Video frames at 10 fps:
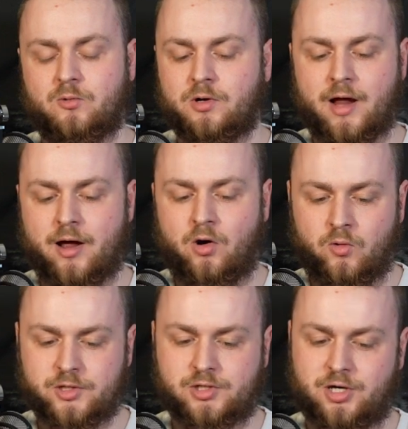word. I
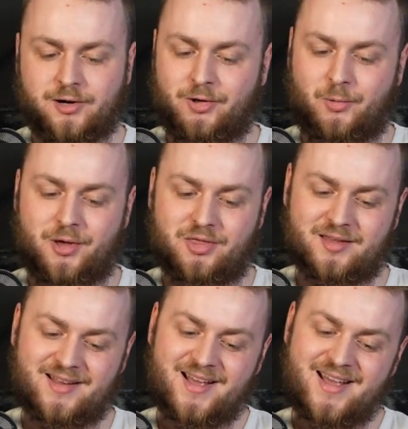always struggle with
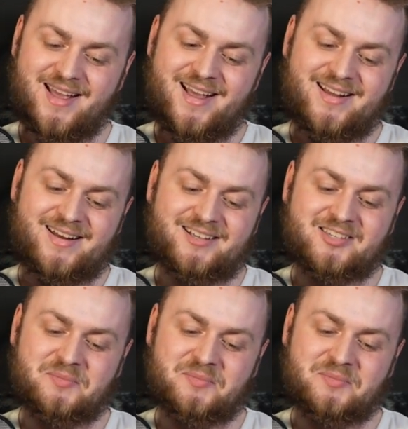it. Next